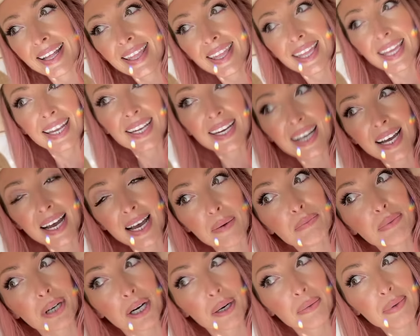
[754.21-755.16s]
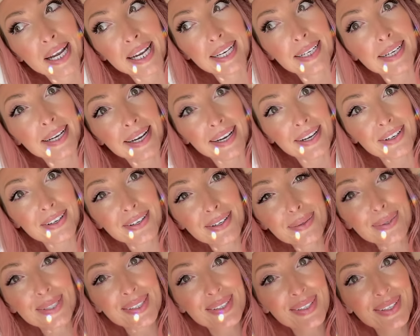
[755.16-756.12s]
think a propane heater
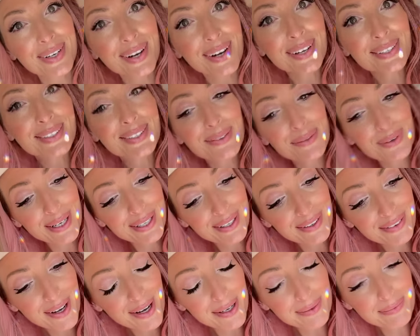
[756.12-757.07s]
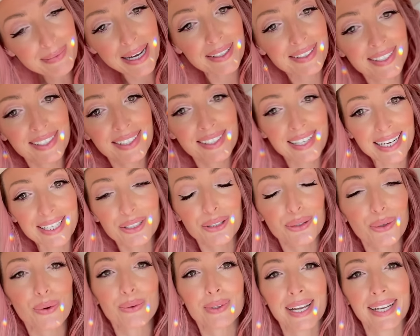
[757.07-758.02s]
was the cause of one of them. I just, I
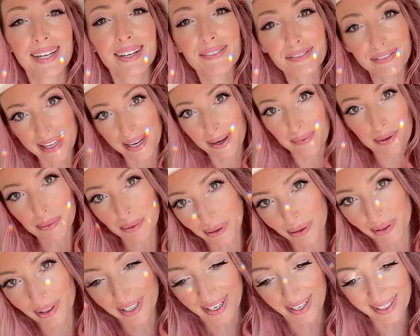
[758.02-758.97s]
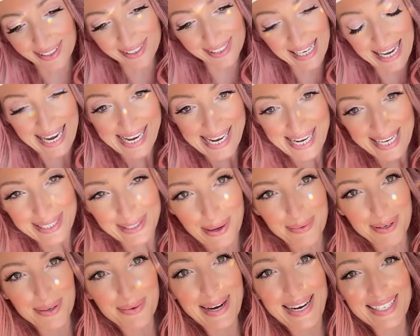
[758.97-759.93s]
don't like flammable things. So I'm
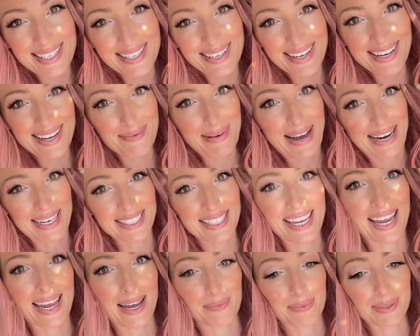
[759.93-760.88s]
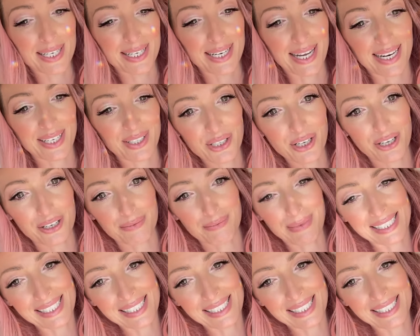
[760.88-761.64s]
gonna wait till I get back to camp tonight to cook my